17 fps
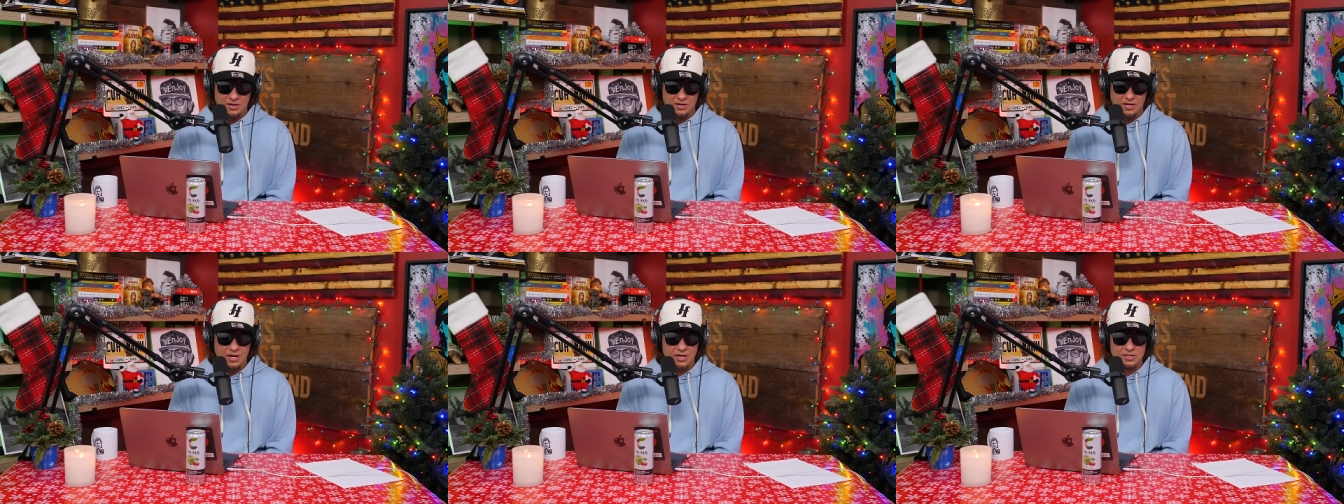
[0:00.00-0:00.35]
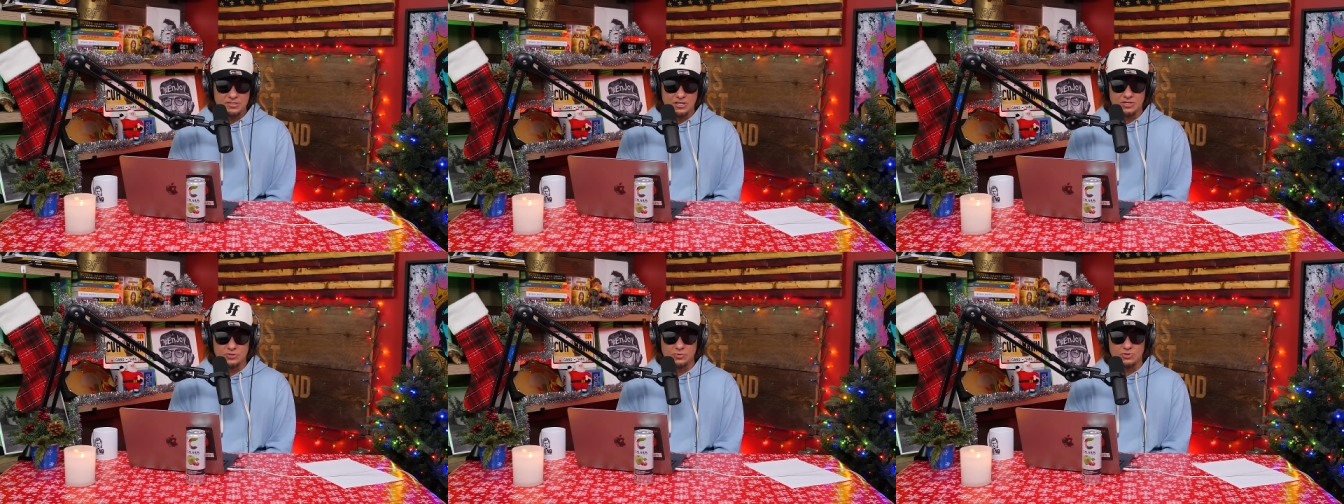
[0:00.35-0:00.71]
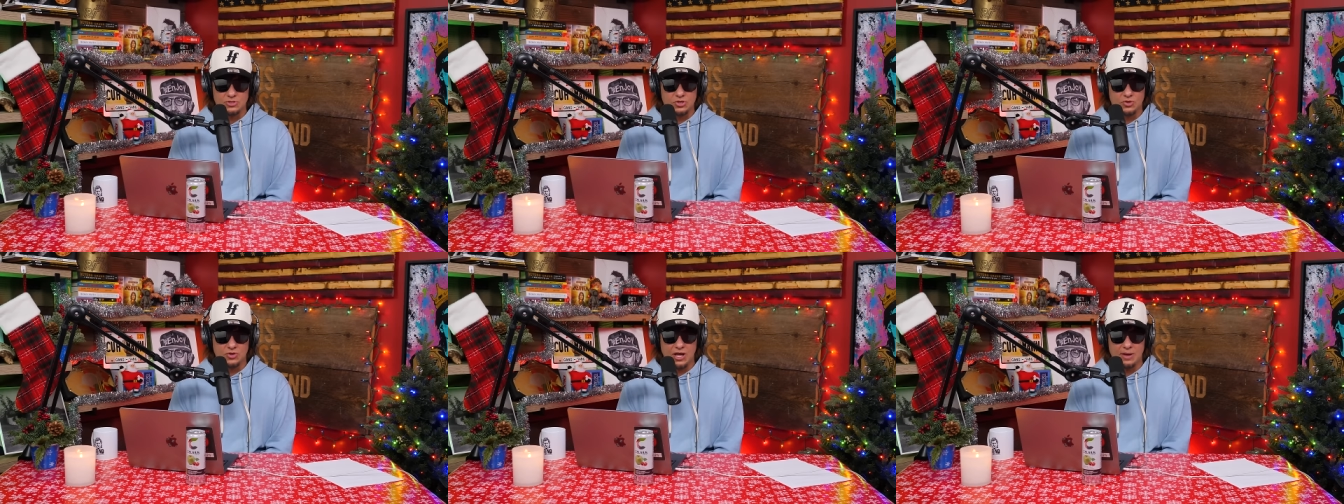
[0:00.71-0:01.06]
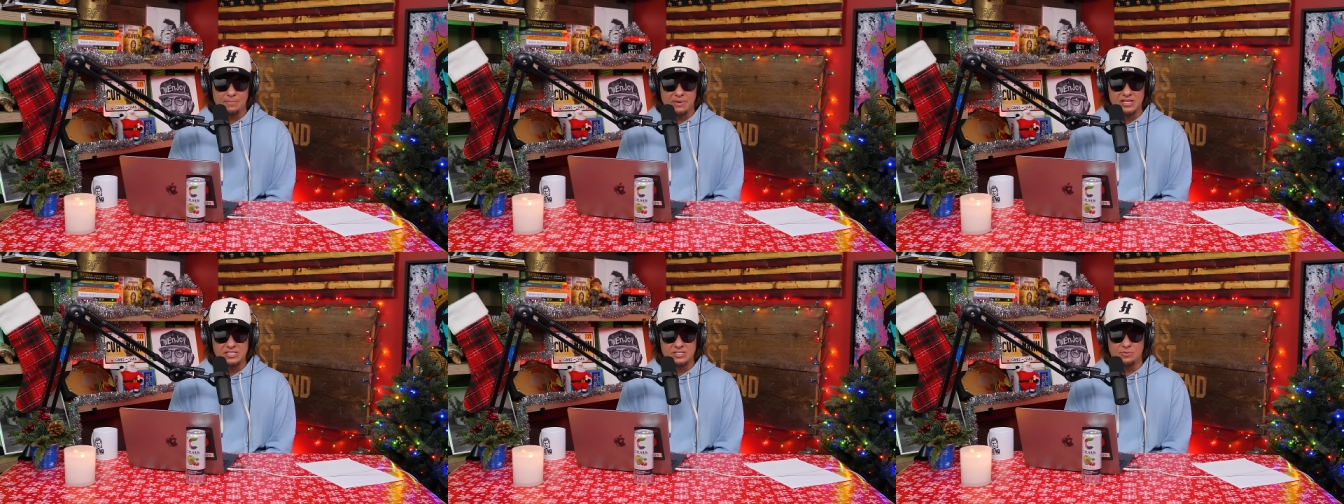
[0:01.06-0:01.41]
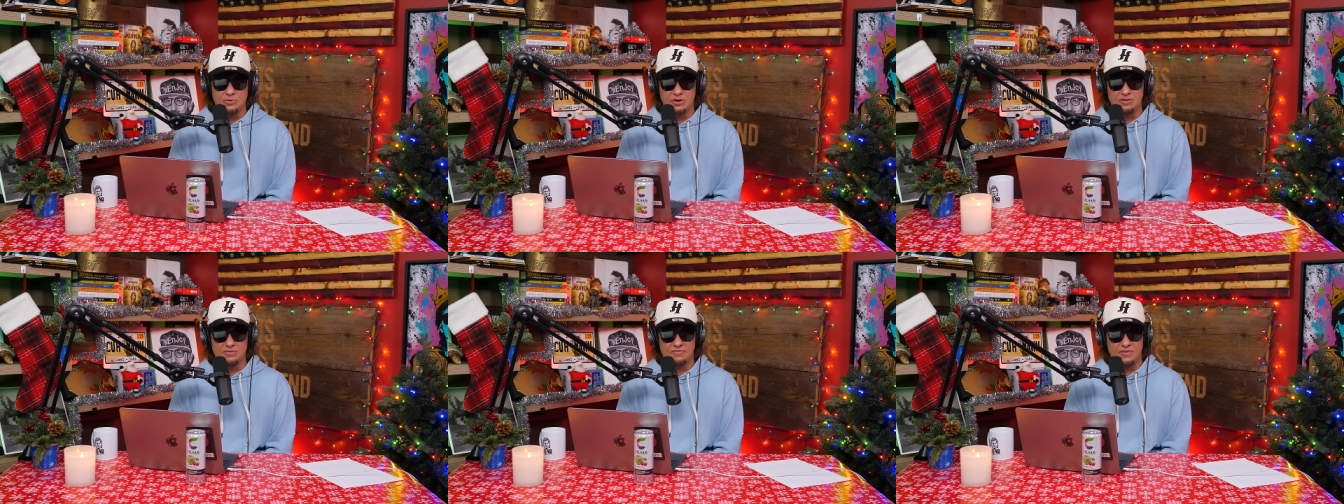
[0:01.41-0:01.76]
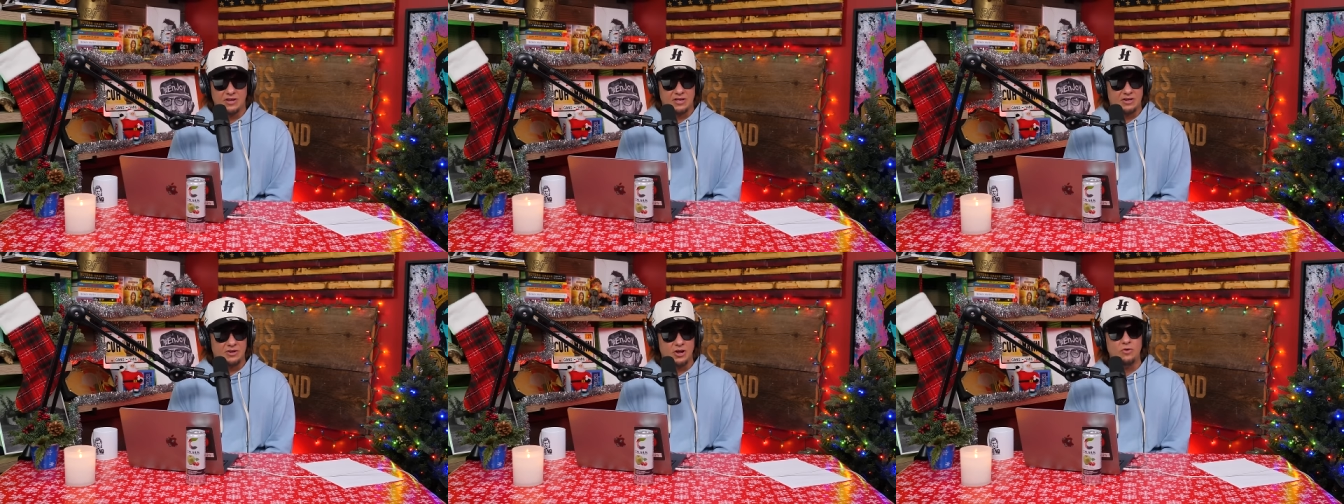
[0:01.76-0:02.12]
Yeah, sometimes we're so damn busy we don't even
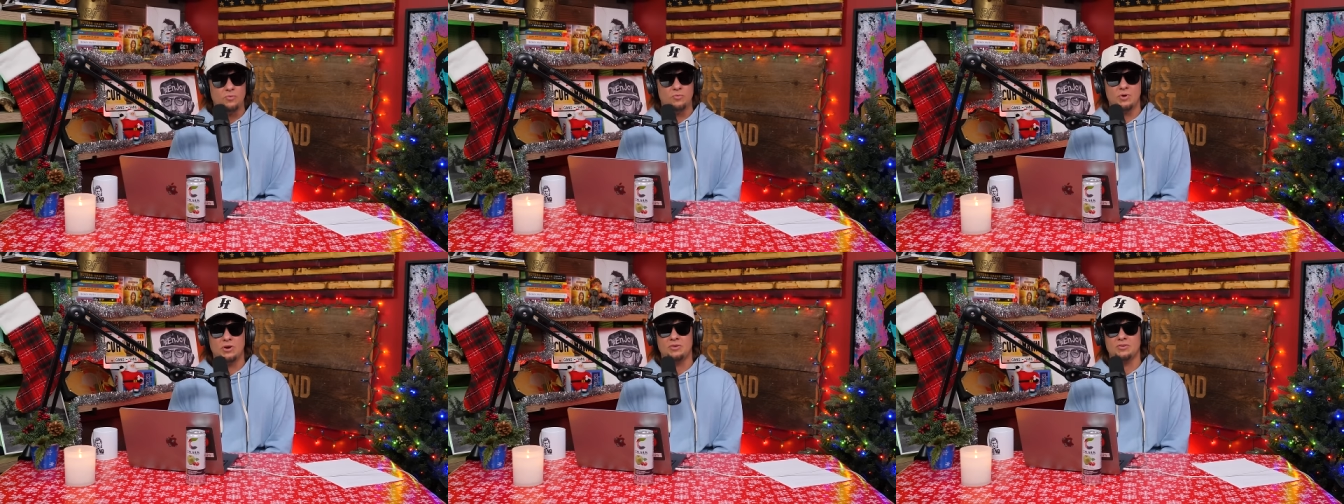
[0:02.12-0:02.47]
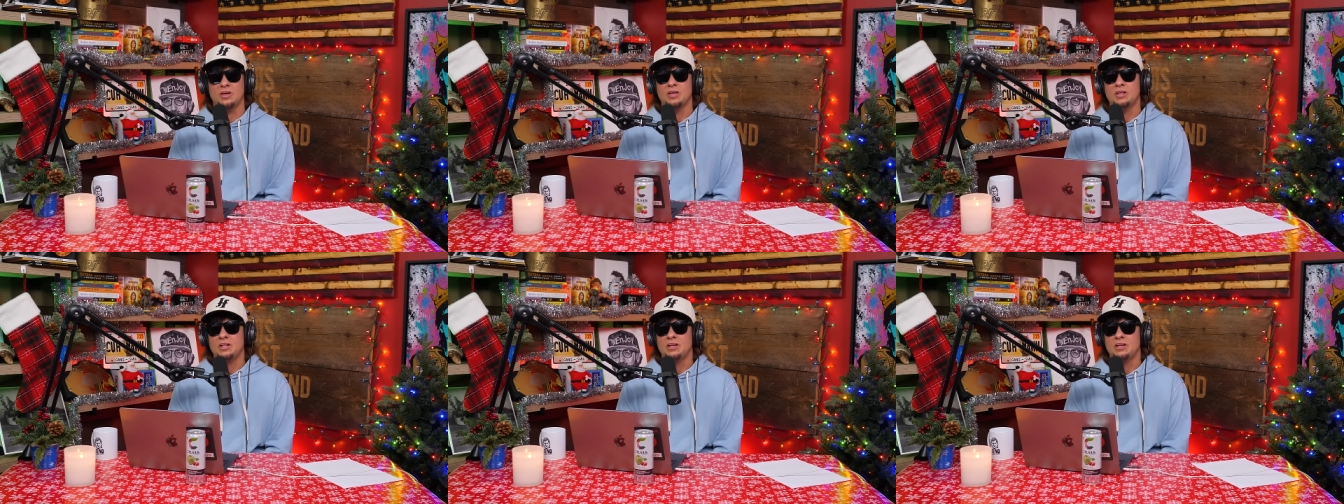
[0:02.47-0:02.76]
fucking know. We don't.